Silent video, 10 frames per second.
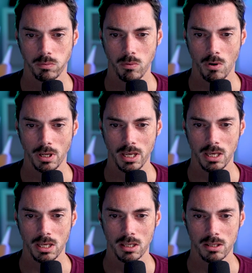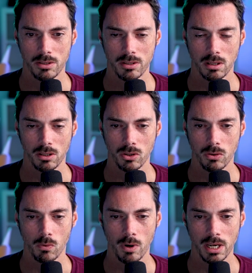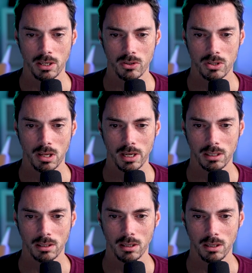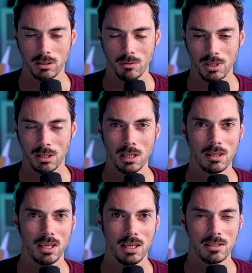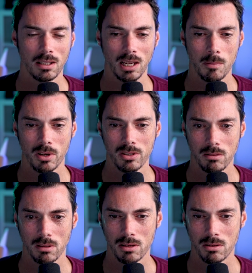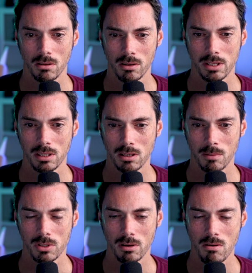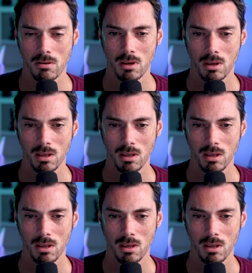what is a good range? Like, do we think that ETH's going to get past $2,000 anytime soon?